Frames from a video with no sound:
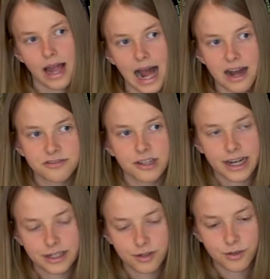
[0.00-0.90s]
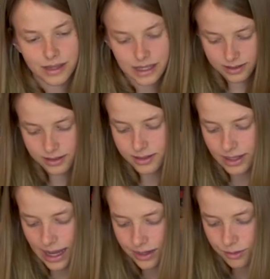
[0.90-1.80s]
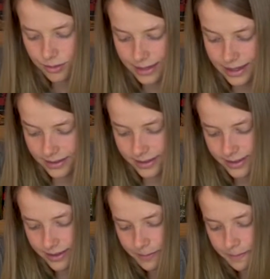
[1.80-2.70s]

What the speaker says: after I do this, I do this,